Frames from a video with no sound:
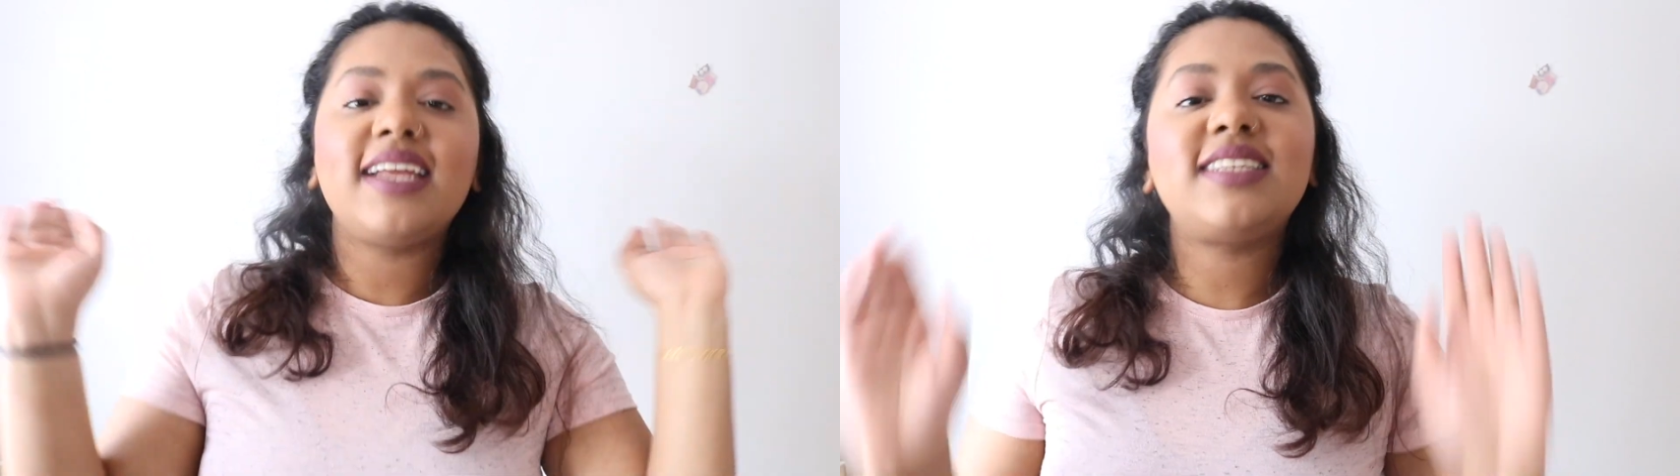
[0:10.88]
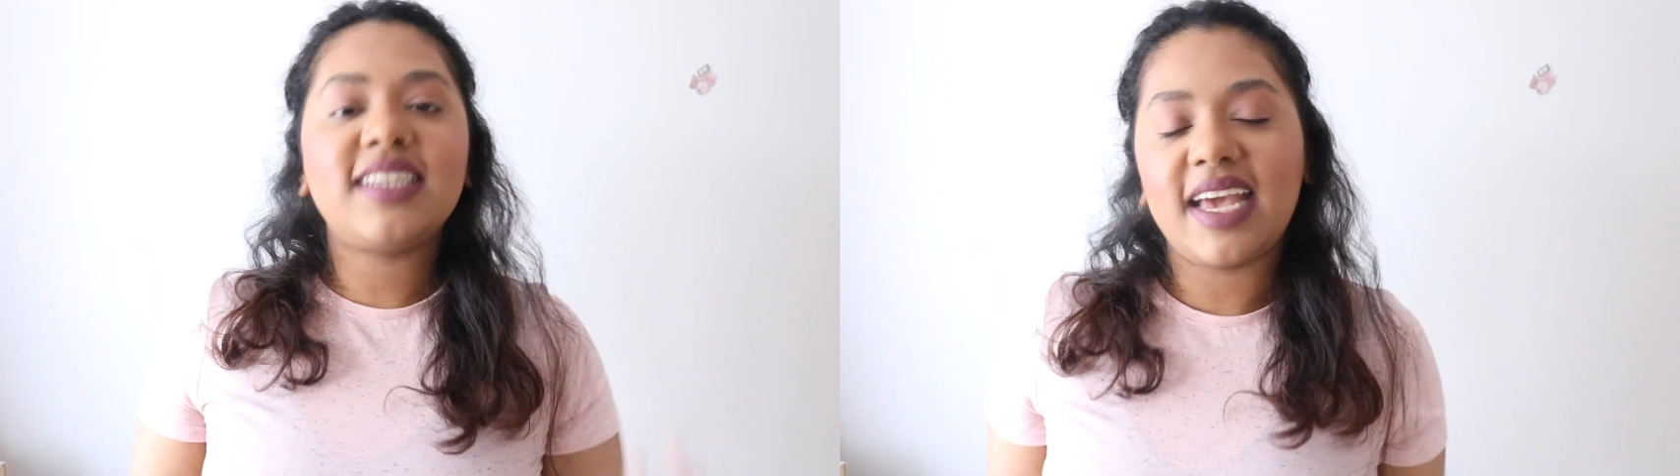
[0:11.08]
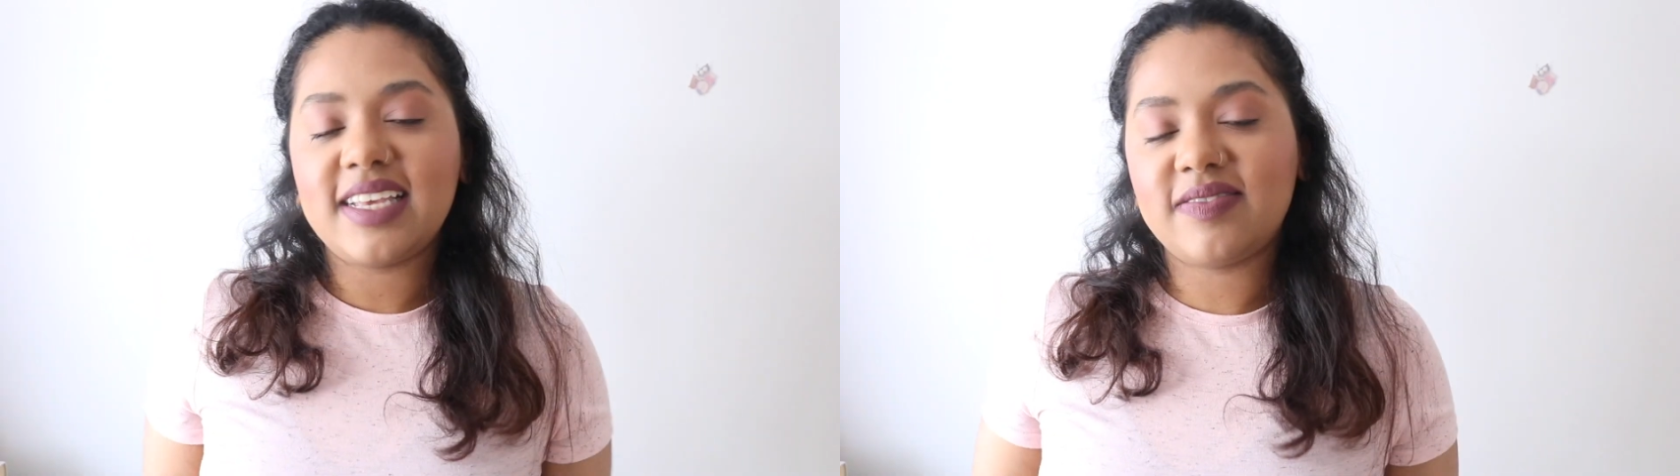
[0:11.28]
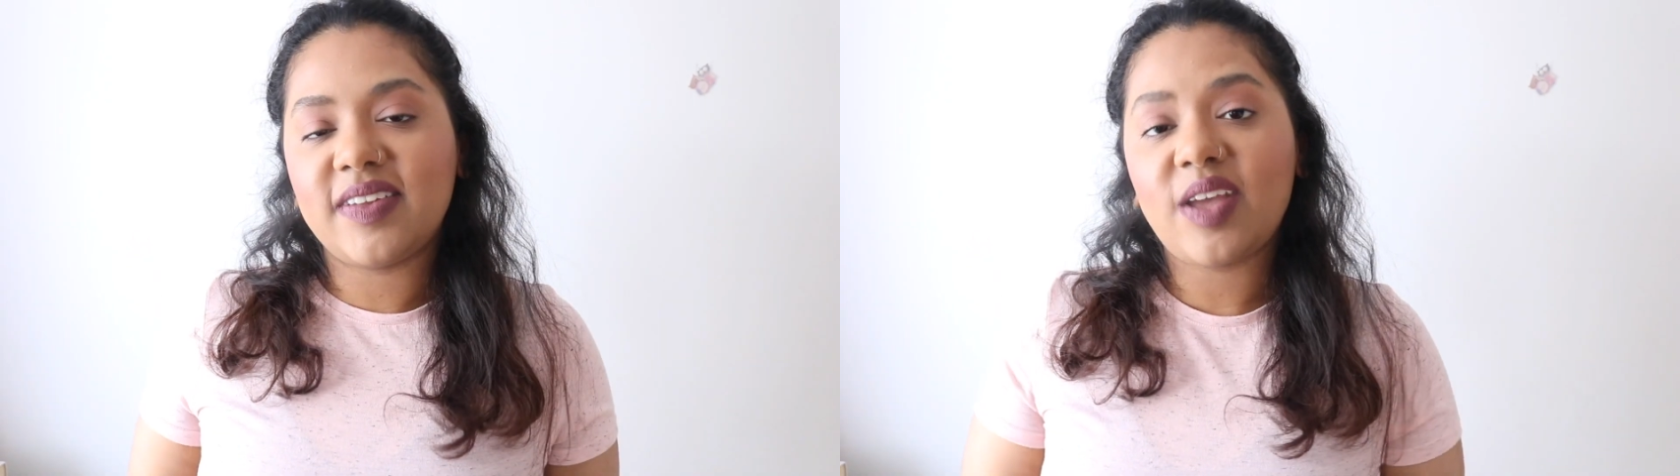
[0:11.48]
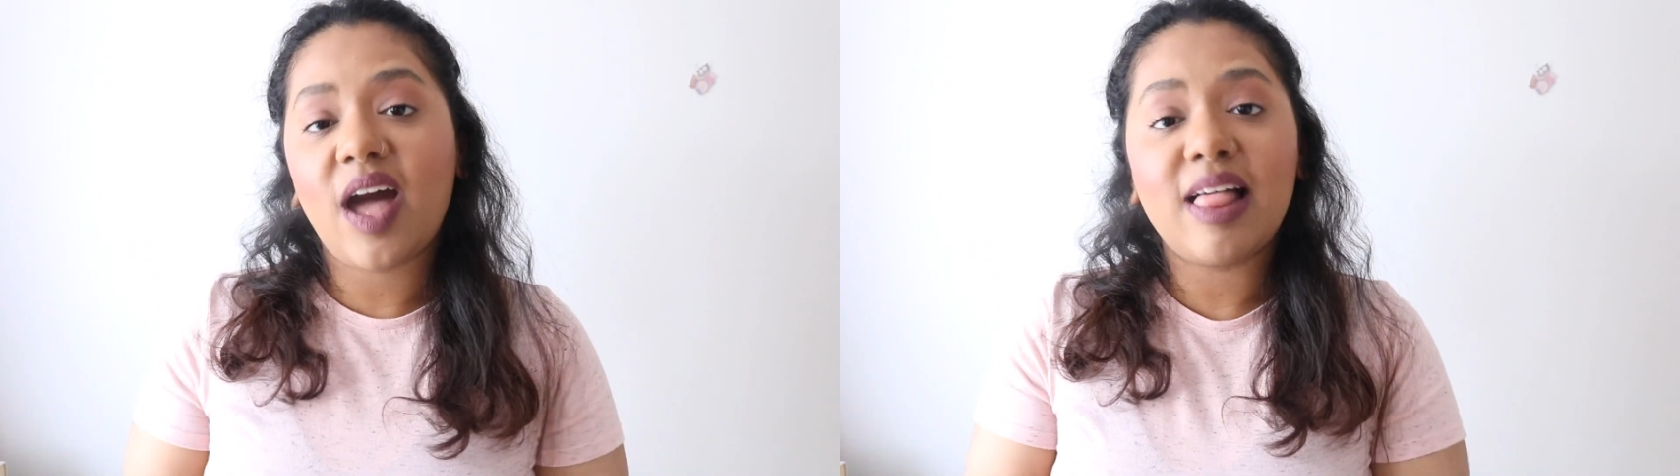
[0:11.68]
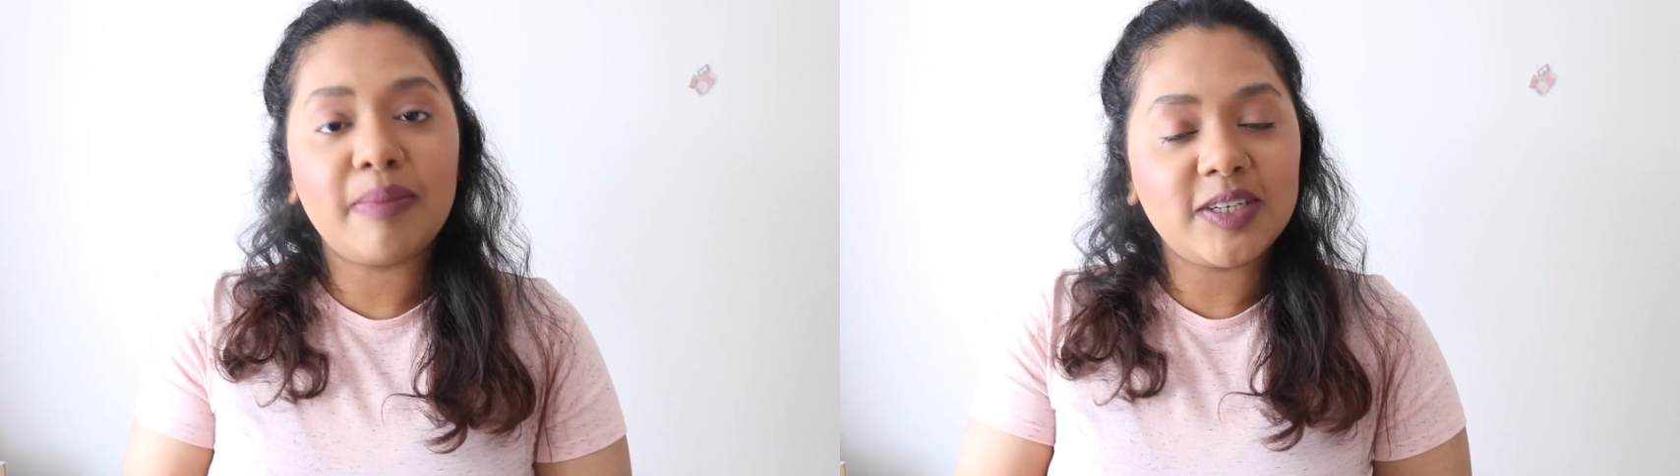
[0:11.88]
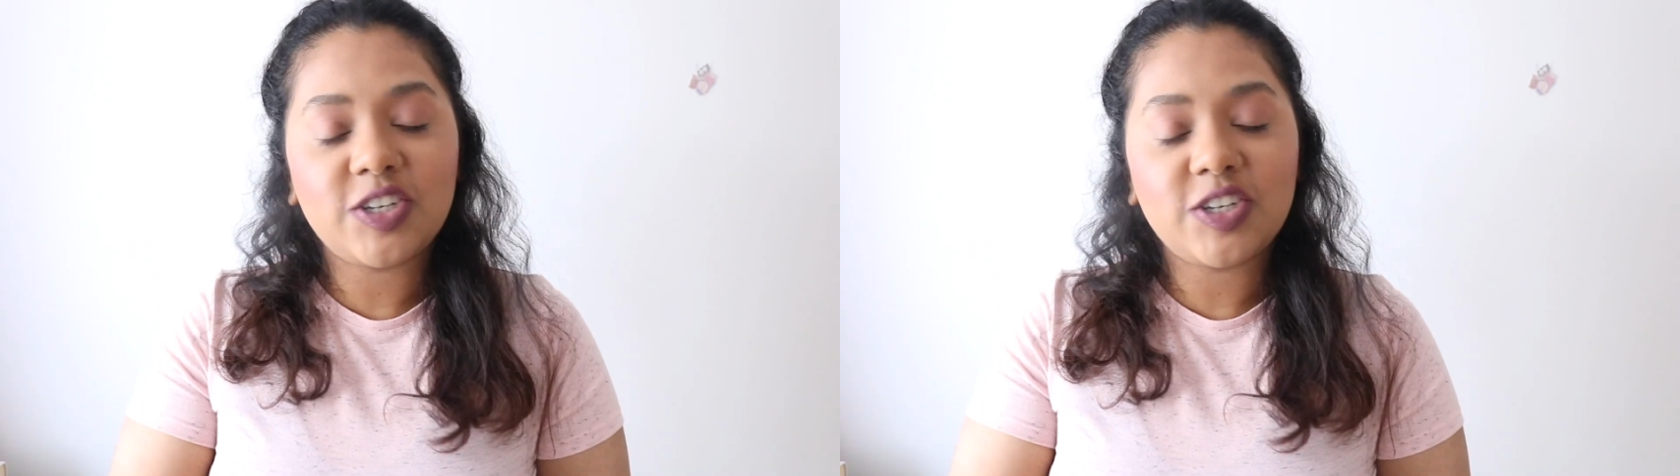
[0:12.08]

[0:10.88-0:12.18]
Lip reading: In today's video, I'll be